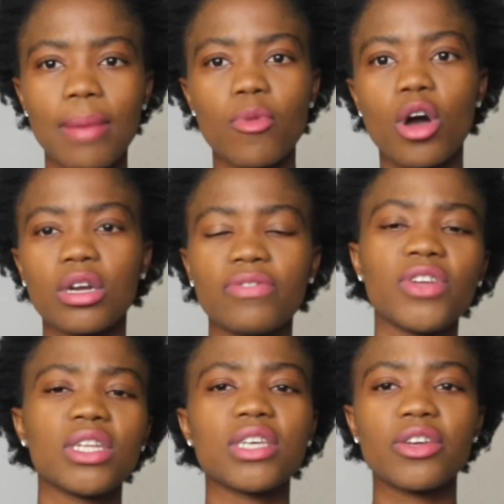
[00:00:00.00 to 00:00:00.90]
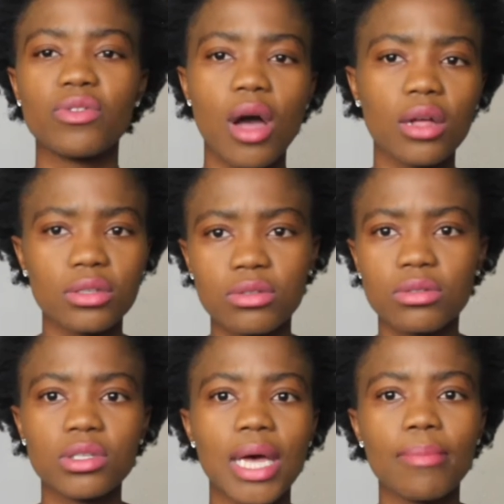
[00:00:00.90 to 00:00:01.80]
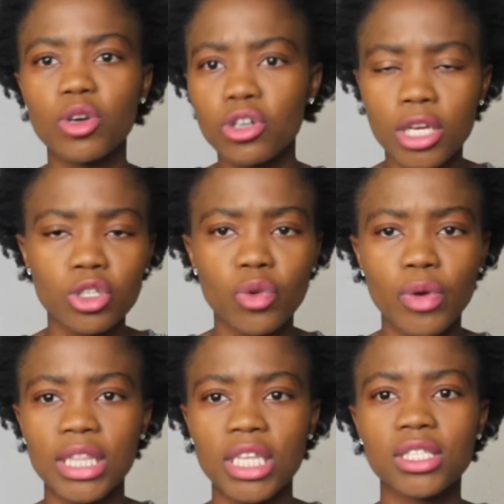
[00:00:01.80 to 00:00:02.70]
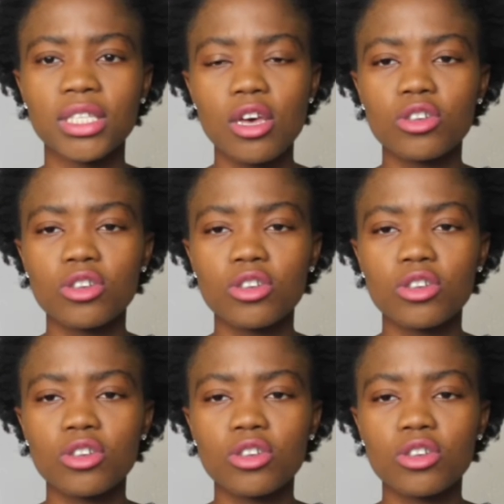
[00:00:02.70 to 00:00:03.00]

i'm confident i know how to do this i'm good at doing this